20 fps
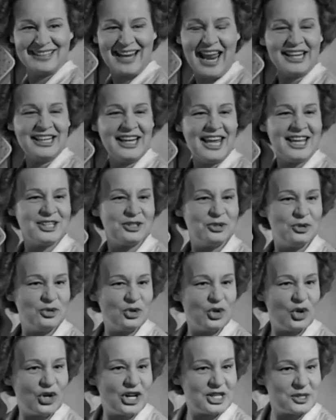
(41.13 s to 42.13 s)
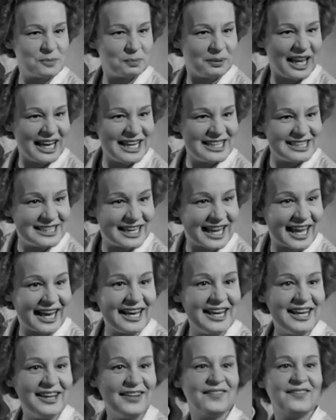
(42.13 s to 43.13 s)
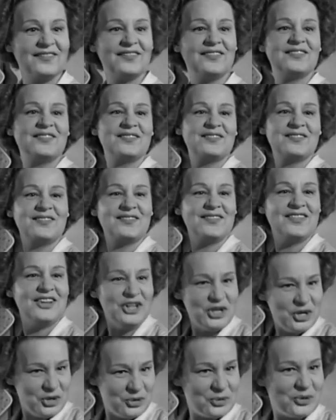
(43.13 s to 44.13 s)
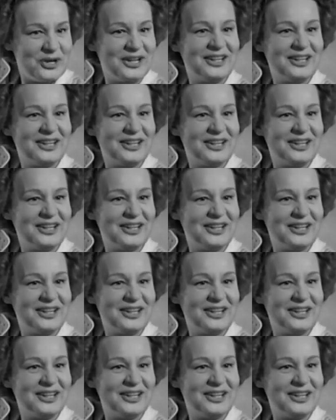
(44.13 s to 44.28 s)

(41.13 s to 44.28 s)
And guess who took his place, Daddy? You.